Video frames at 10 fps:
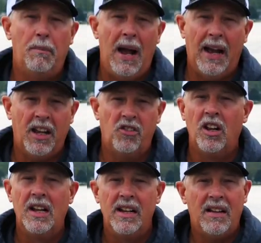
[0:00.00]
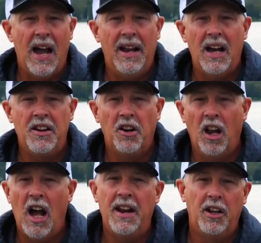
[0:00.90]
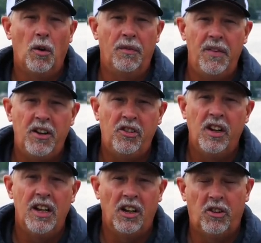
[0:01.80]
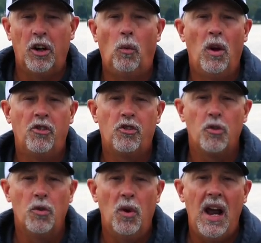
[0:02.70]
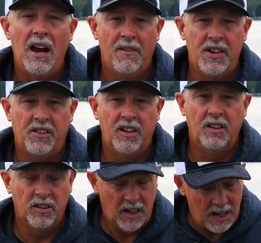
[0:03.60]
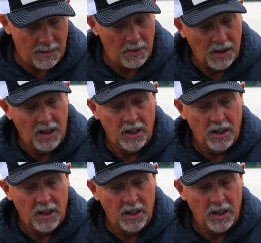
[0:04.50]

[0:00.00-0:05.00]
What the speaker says: the package, tie it on your line and go fish. It's gonna run true every single time.